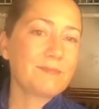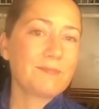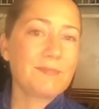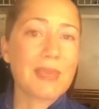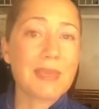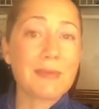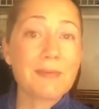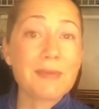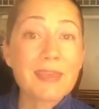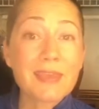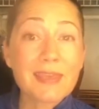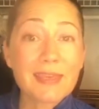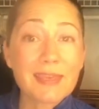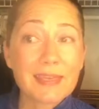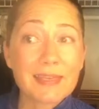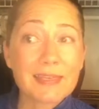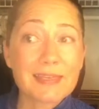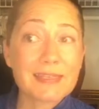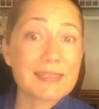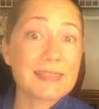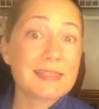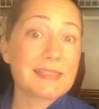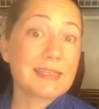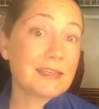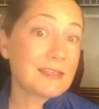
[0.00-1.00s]
maybe
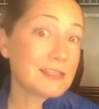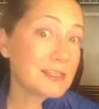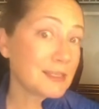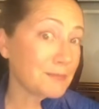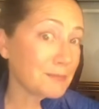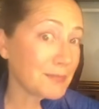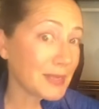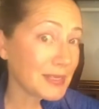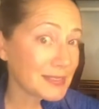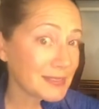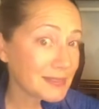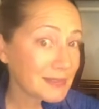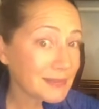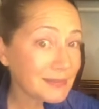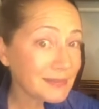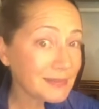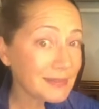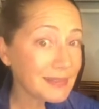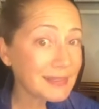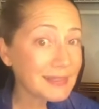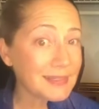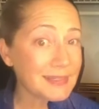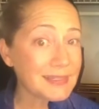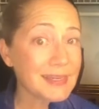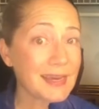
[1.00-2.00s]
it is sentimental
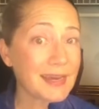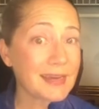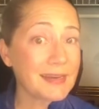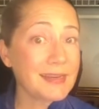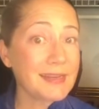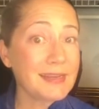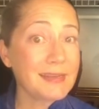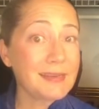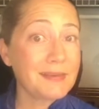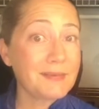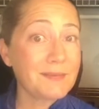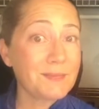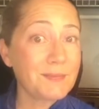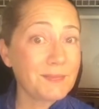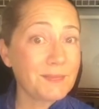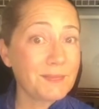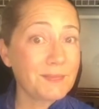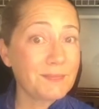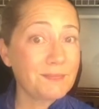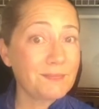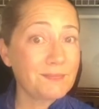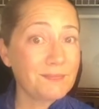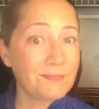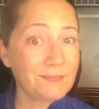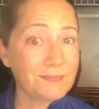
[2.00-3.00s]
in a tiny,
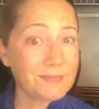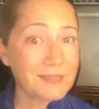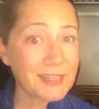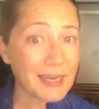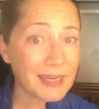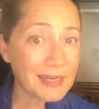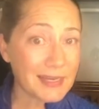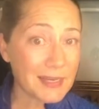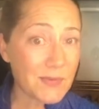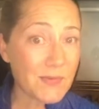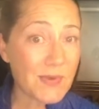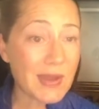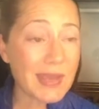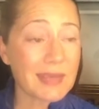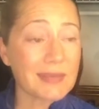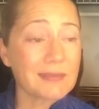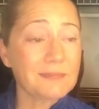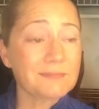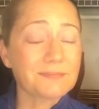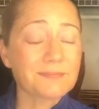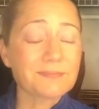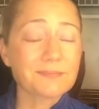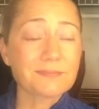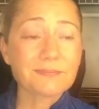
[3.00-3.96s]
tiny way,